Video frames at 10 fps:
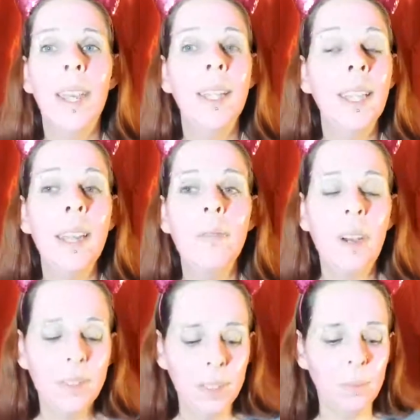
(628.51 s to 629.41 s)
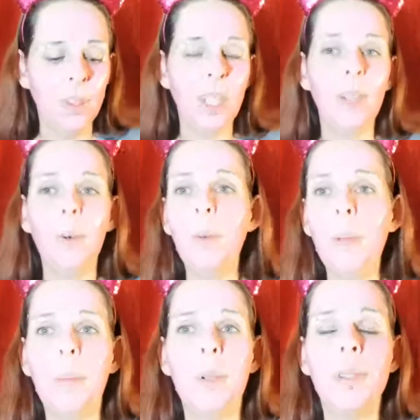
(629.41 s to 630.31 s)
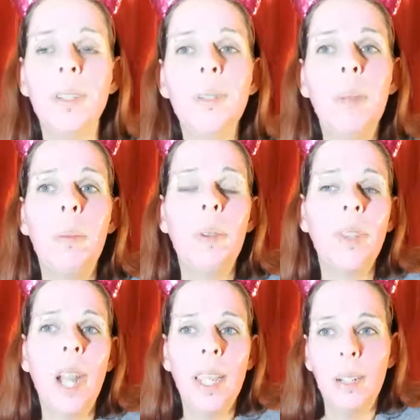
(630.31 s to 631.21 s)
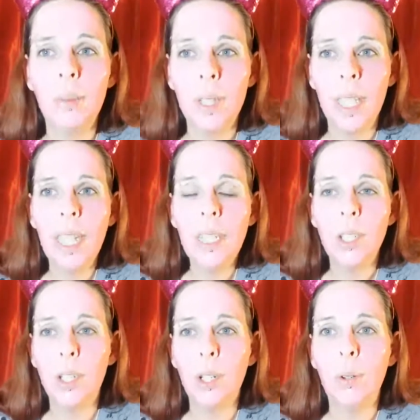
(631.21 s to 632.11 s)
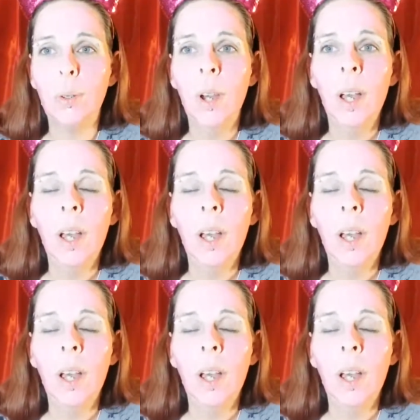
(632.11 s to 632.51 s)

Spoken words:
And then I found some really cool people too, people that I can relate to,